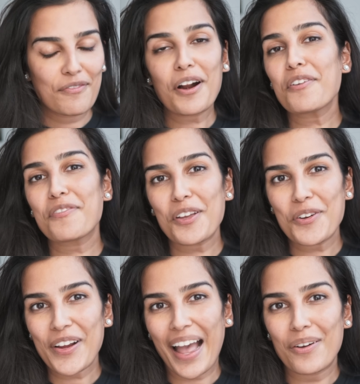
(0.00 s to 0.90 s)
Verify your
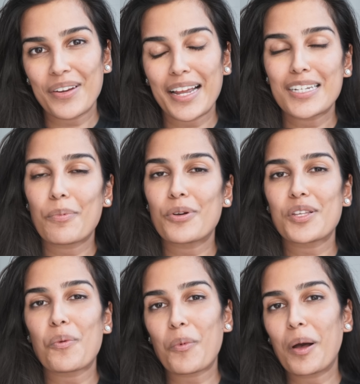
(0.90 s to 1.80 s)
account and
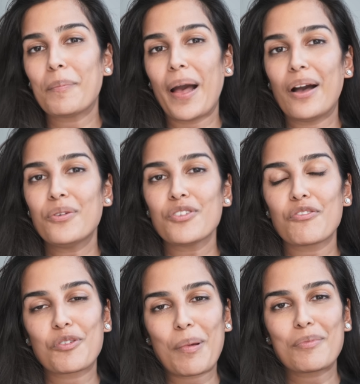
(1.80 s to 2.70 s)
deposit £1.
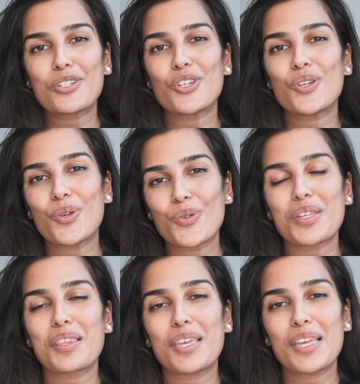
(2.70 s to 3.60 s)
Remember to use
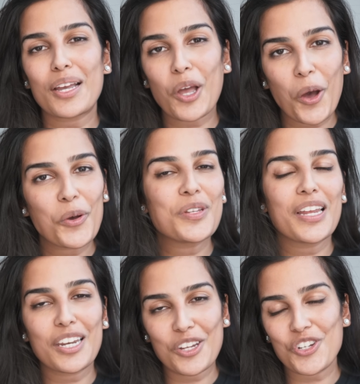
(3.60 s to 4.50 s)
the code
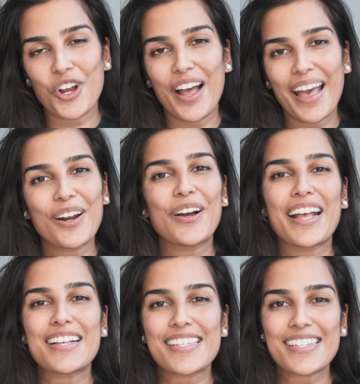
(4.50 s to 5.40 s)
Nischa,
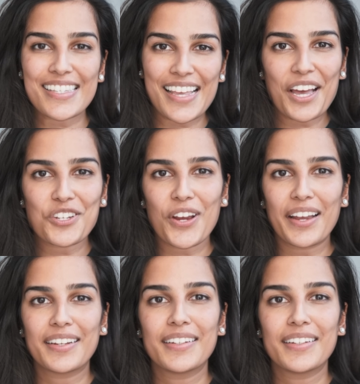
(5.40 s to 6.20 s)
Nischa.